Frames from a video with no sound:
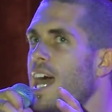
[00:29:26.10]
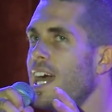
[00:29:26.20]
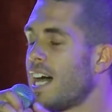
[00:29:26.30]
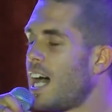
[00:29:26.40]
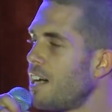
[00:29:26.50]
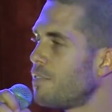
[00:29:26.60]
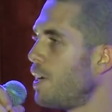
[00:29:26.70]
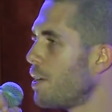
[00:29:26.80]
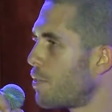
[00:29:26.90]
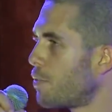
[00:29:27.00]
And
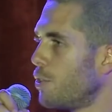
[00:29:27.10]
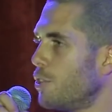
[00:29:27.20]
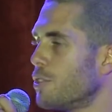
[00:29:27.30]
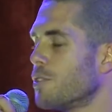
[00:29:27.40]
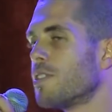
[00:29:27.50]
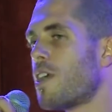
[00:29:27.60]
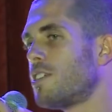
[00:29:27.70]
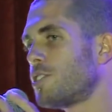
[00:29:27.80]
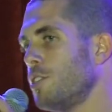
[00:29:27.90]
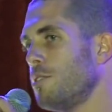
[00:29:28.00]
halfway through,
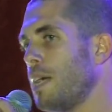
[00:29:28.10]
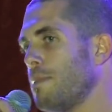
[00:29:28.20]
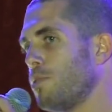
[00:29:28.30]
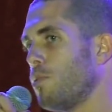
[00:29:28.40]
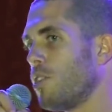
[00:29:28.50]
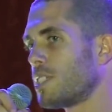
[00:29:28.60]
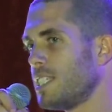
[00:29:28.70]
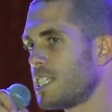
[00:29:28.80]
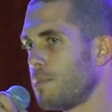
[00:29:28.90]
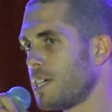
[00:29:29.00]
2 people walked
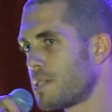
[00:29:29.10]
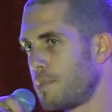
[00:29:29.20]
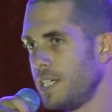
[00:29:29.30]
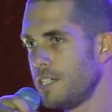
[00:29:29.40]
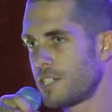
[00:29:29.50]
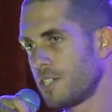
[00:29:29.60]
into my speech,